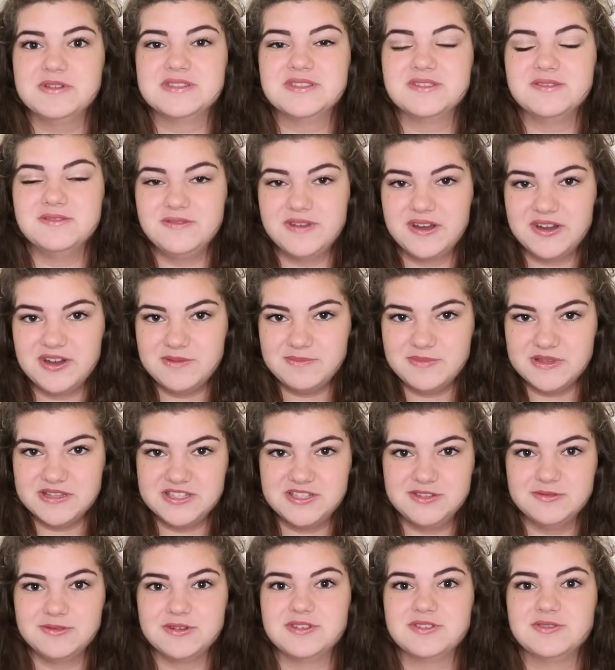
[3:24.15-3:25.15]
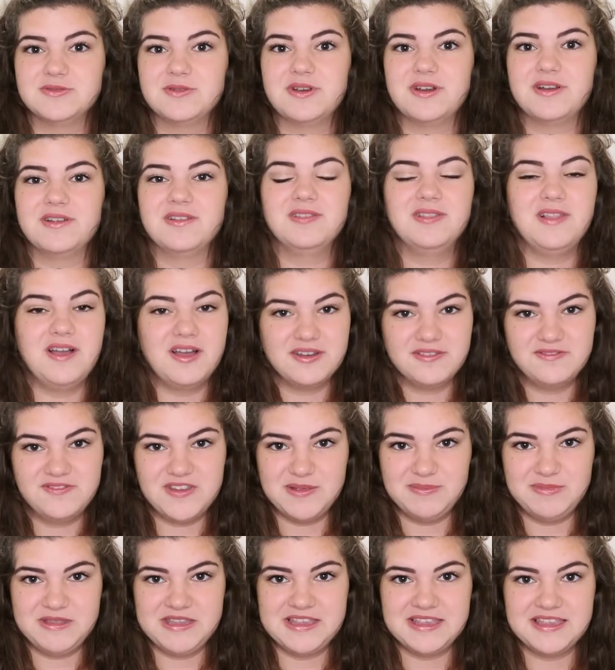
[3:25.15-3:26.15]
It's a very busy resort, a lot of
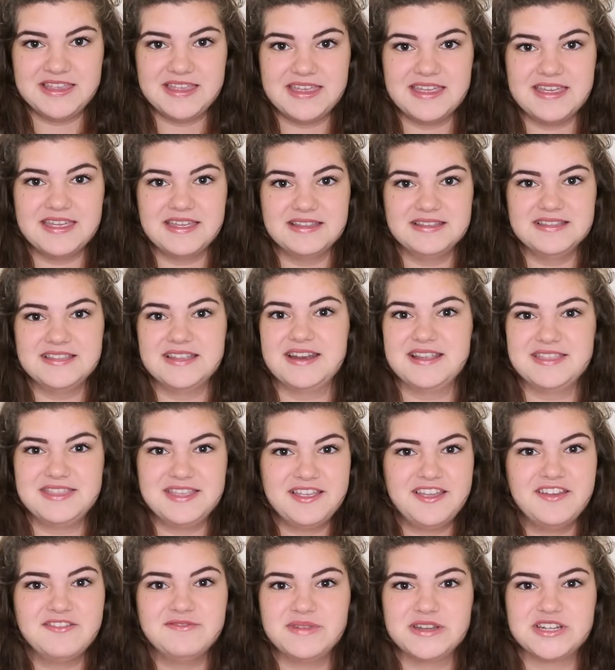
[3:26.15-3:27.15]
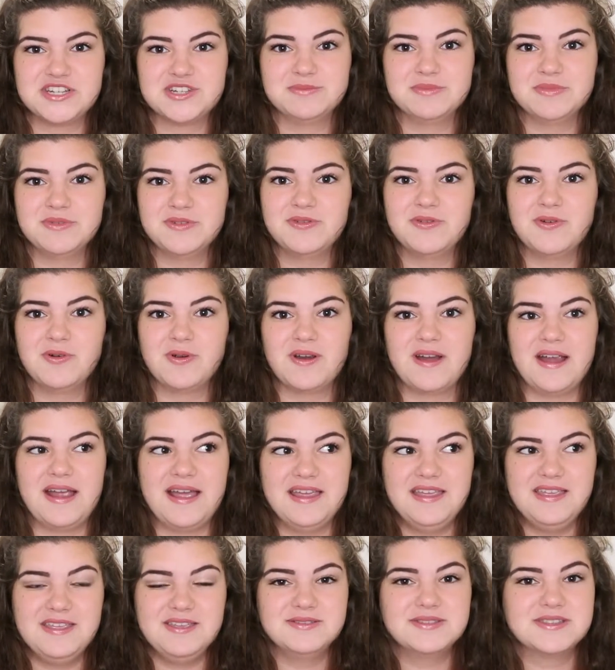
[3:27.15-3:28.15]
family and kids, and I think I've mentioned before,
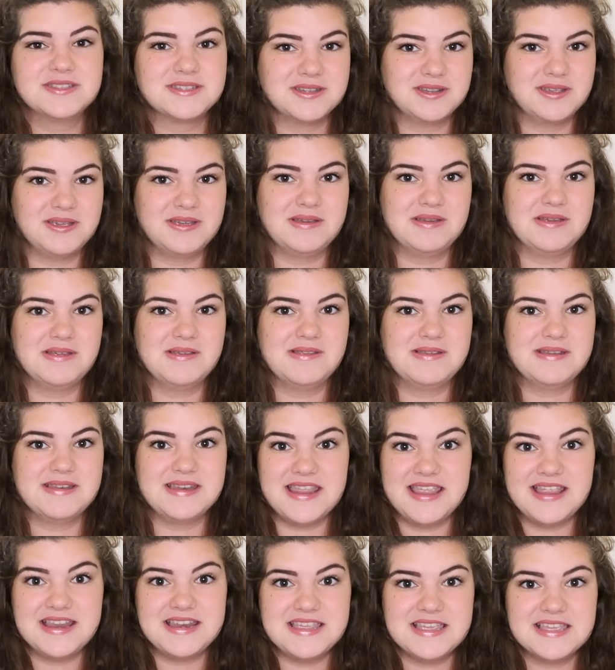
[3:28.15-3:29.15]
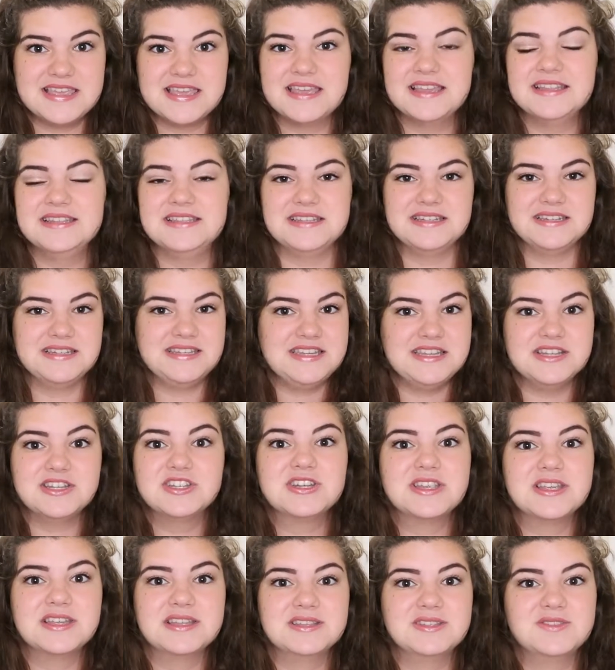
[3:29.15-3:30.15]
I used to nanny kids and
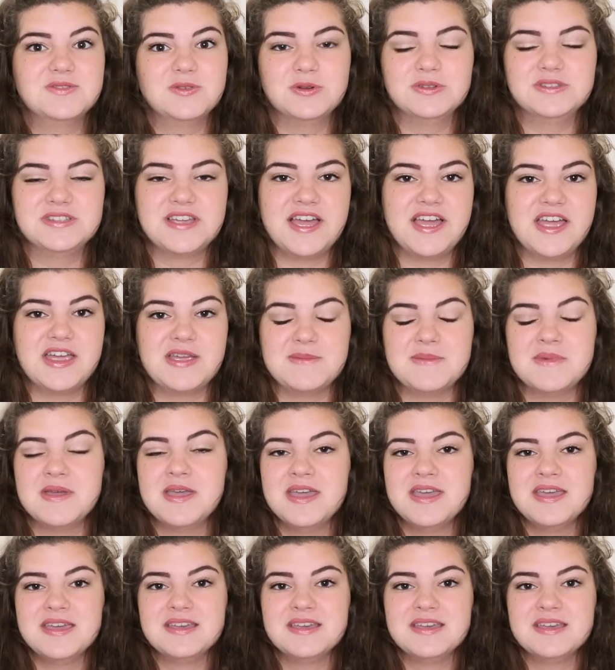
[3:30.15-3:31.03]
teach kids full-time,